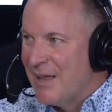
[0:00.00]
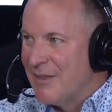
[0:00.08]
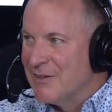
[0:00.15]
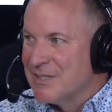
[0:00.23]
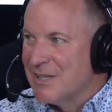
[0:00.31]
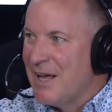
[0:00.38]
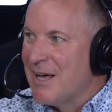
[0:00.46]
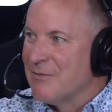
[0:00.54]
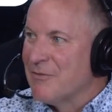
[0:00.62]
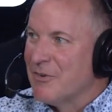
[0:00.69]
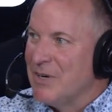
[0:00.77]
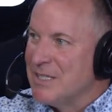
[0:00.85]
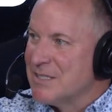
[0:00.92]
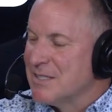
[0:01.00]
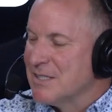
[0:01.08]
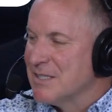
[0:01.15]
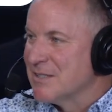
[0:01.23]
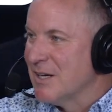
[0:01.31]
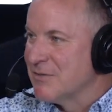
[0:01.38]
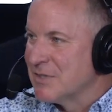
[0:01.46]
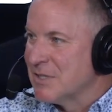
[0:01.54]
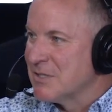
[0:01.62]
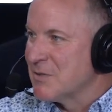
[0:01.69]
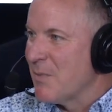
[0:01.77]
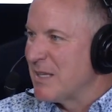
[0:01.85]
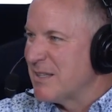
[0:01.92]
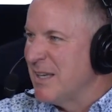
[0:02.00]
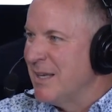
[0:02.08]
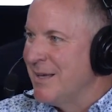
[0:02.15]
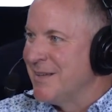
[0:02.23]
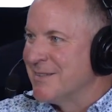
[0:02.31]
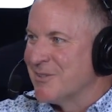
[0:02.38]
there's a lot of free agency stuff that's just about to end.